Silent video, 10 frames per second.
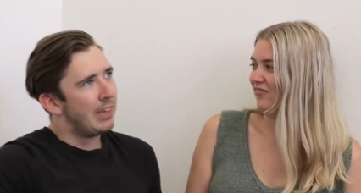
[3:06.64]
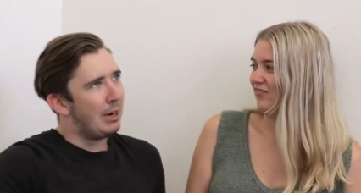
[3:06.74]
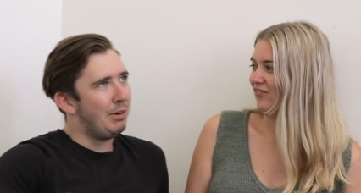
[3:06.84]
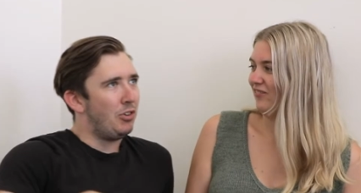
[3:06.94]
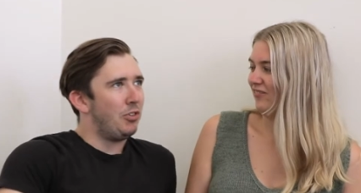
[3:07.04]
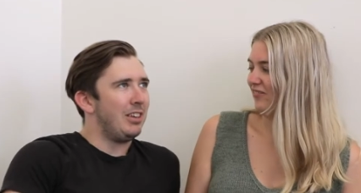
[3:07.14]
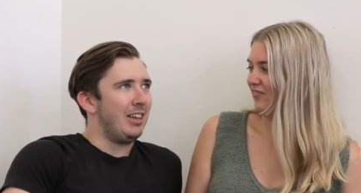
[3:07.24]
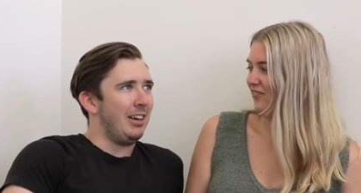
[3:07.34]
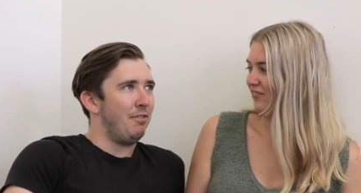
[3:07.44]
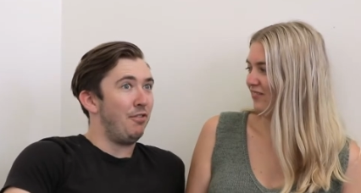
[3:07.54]
Speaker 1: Are we talking
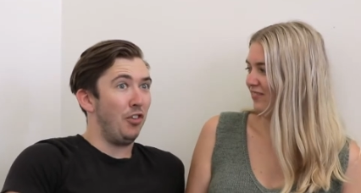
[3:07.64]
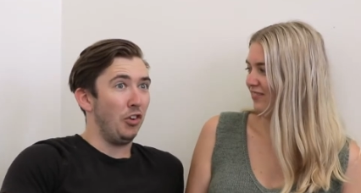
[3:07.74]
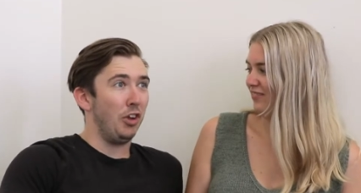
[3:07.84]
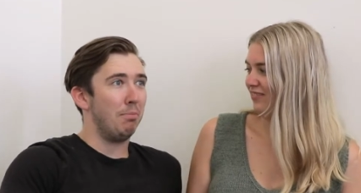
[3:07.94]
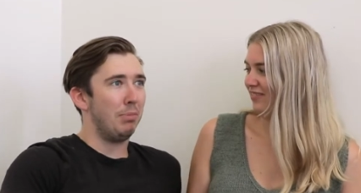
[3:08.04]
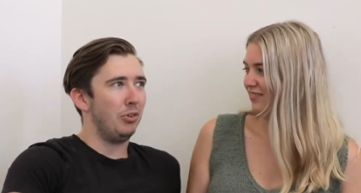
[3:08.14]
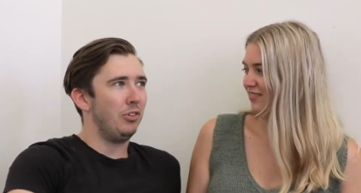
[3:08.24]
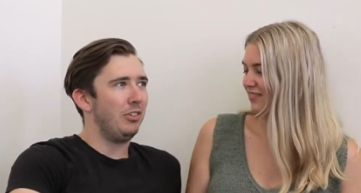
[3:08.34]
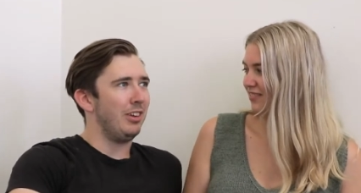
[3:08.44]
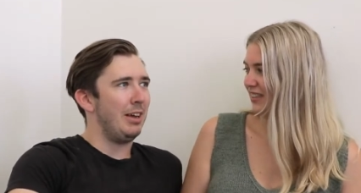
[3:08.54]
like full on
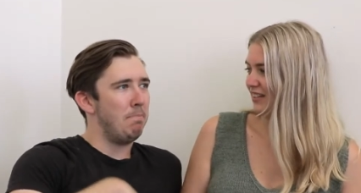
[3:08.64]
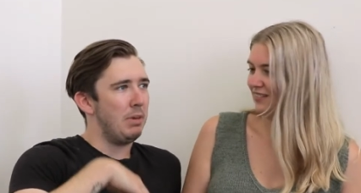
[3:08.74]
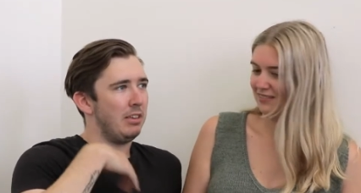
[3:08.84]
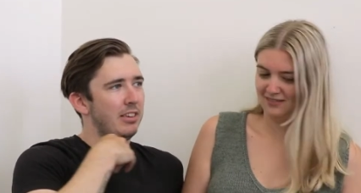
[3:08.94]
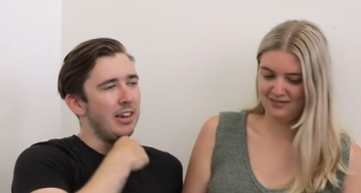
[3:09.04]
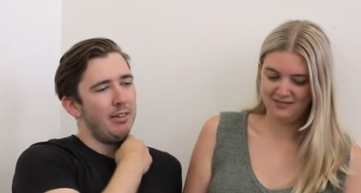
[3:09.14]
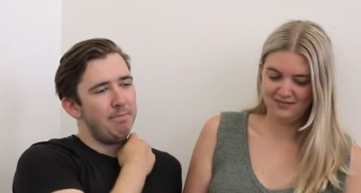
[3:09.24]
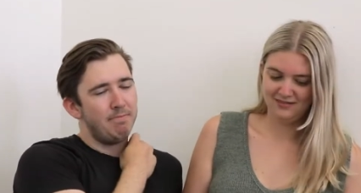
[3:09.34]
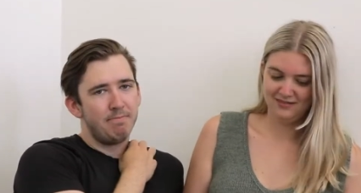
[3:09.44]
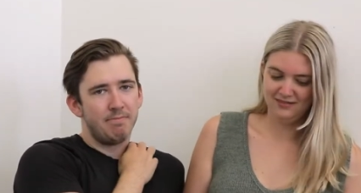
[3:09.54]
bald or like buzz
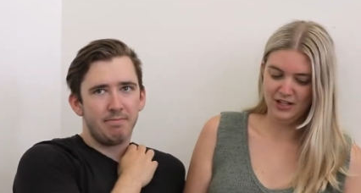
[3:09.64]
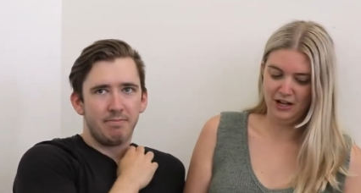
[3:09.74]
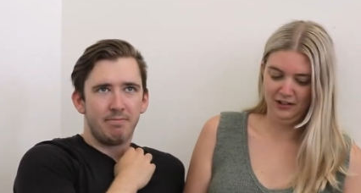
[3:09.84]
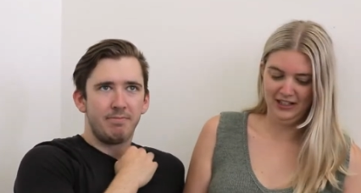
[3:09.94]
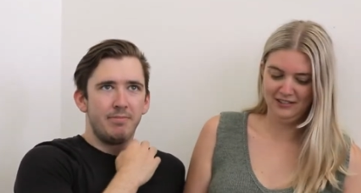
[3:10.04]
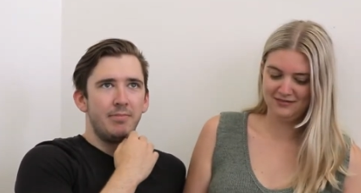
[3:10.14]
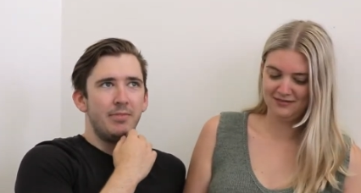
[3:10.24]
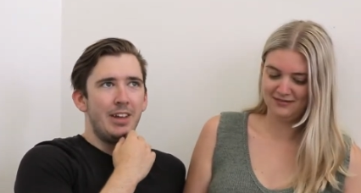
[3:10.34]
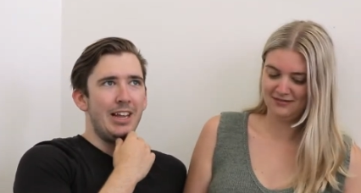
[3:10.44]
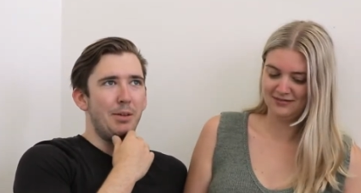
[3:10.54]
cut? No, like
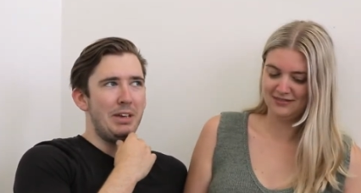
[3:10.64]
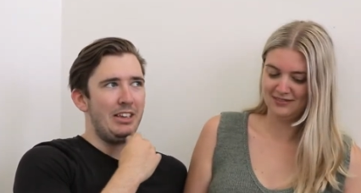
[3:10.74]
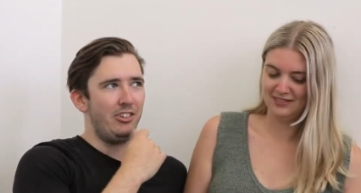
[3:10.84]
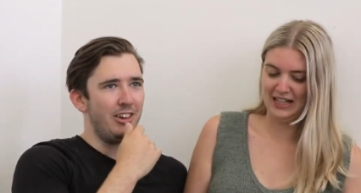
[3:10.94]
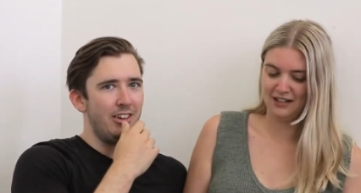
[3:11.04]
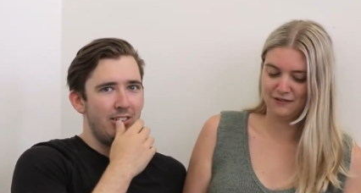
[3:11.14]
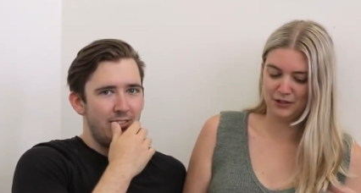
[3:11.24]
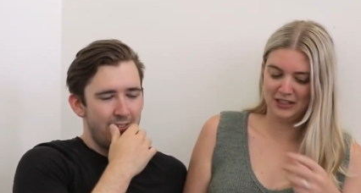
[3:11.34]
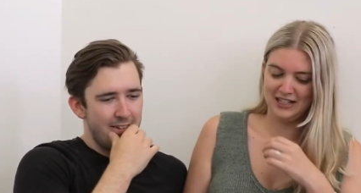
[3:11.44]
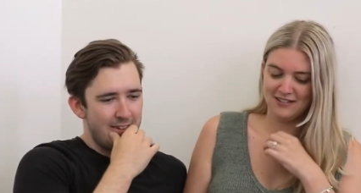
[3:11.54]
alopecia. Like
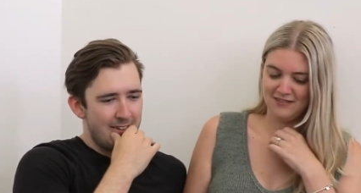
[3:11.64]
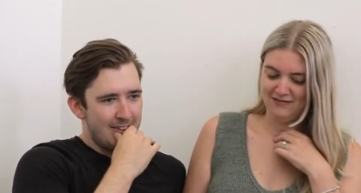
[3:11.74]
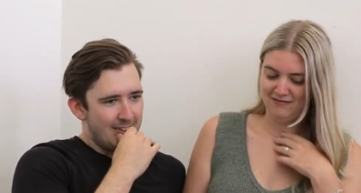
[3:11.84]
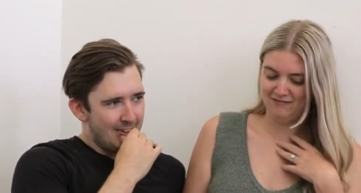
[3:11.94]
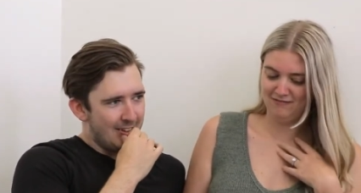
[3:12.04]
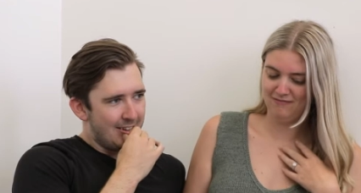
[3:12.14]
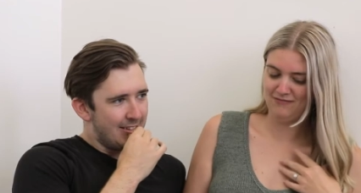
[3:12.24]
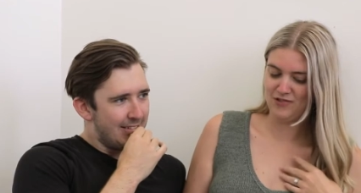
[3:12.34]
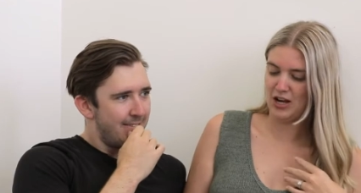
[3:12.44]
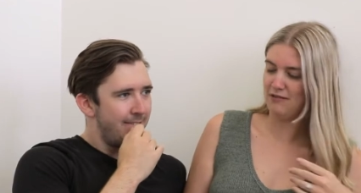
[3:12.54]
Speaker 2: fully
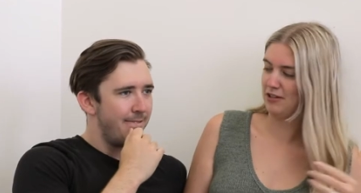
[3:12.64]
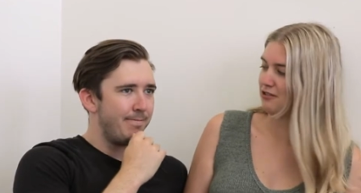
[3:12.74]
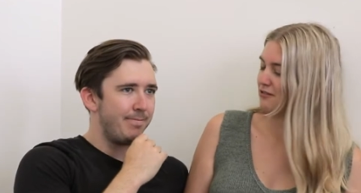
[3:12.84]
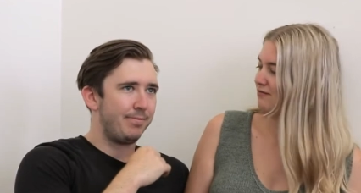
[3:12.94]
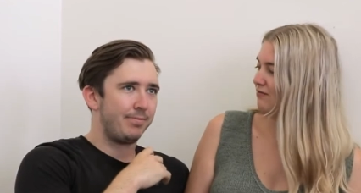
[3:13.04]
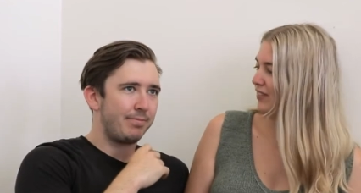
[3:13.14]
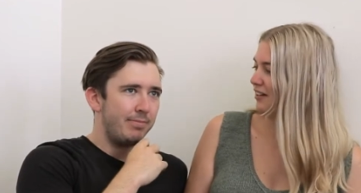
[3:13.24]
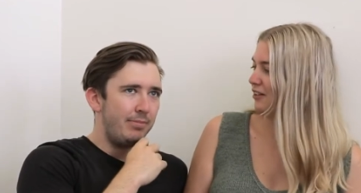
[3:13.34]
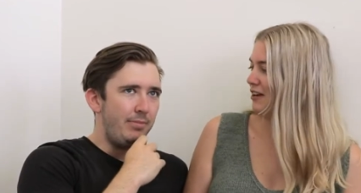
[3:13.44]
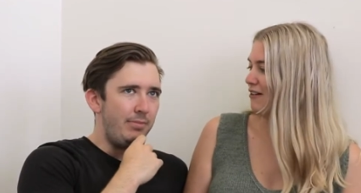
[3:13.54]
shave it all,
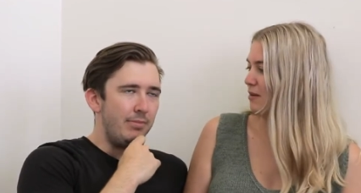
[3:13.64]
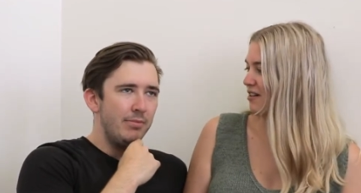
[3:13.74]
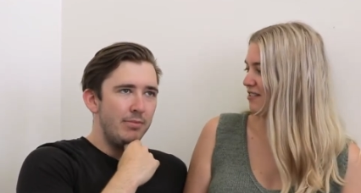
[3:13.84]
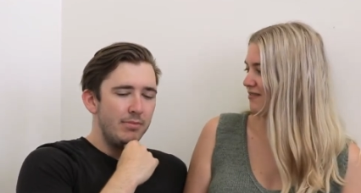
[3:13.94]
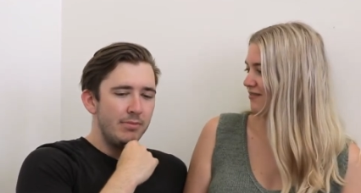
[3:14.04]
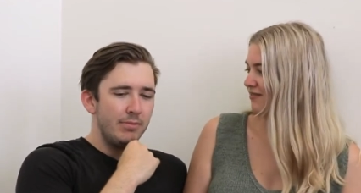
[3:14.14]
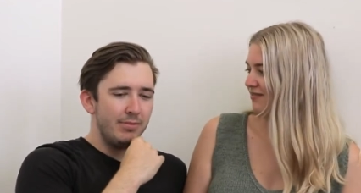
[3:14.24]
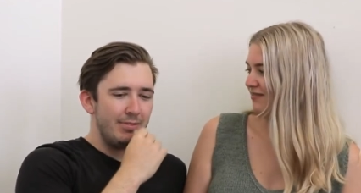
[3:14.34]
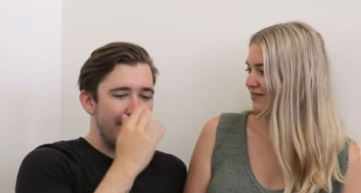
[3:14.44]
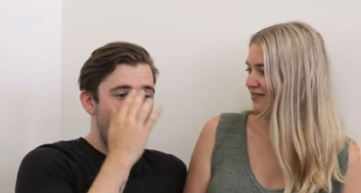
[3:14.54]
including your eyebrows.
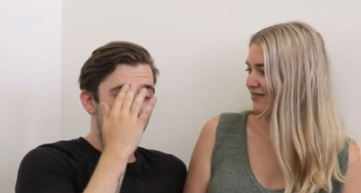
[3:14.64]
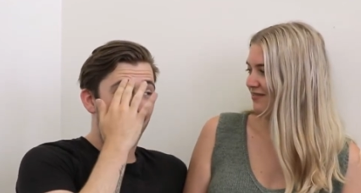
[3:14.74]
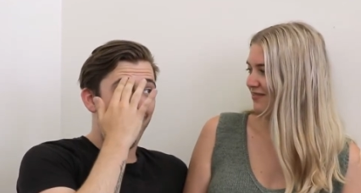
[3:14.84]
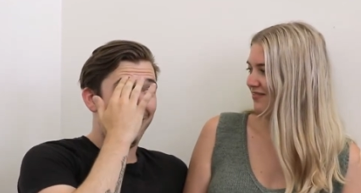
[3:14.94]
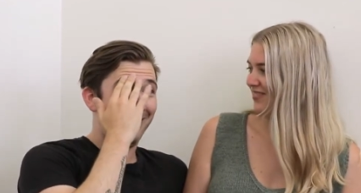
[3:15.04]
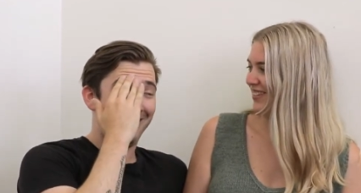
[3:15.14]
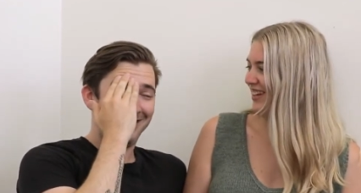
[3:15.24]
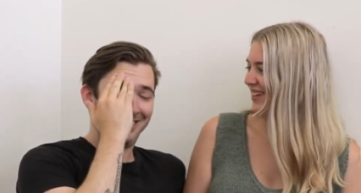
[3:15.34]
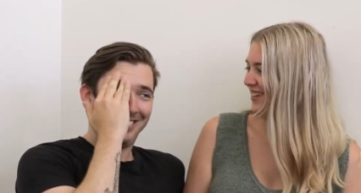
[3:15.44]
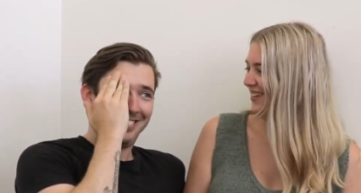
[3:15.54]
Speaker 1: Oh,
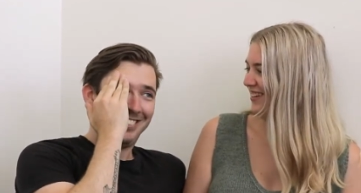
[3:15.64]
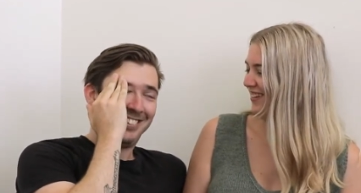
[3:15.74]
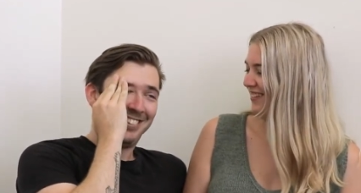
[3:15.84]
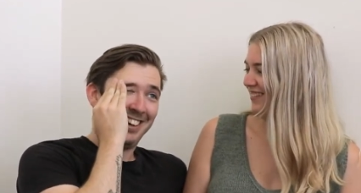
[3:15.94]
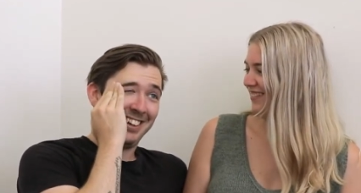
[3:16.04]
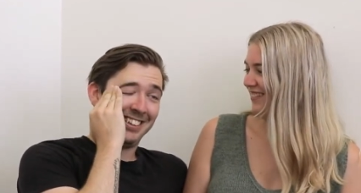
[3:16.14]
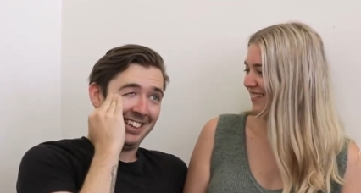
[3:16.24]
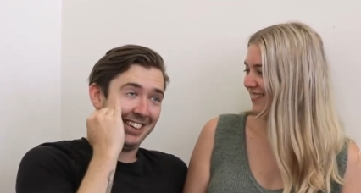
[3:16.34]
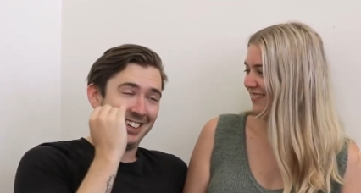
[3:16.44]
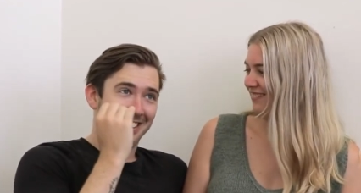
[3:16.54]
well,
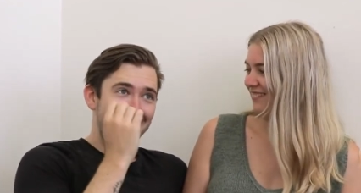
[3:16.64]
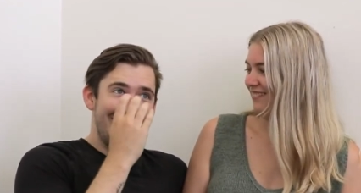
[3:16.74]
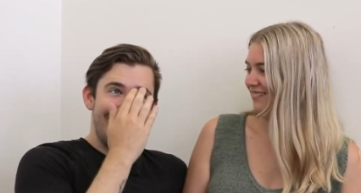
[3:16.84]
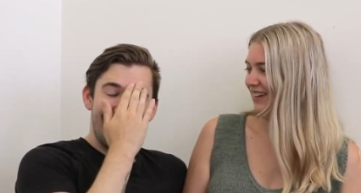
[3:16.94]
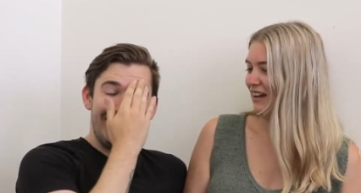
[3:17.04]
yeah, no. Uh,